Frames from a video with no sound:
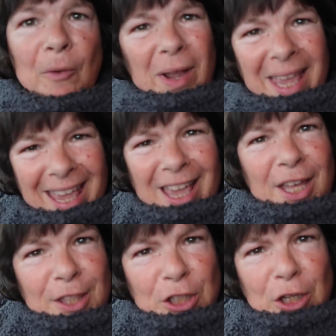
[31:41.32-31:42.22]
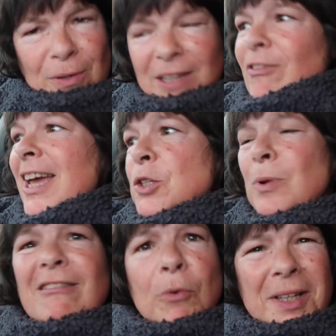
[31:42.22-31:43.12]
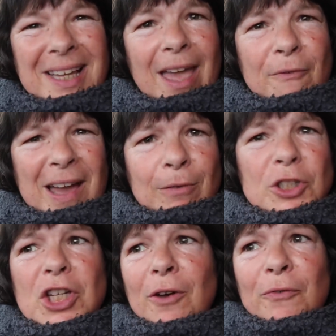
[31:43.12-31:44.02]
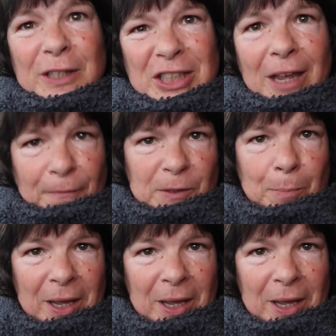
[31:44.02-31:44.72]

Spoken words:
and we're here at the shooting range where I want to get a voucher for Jeff's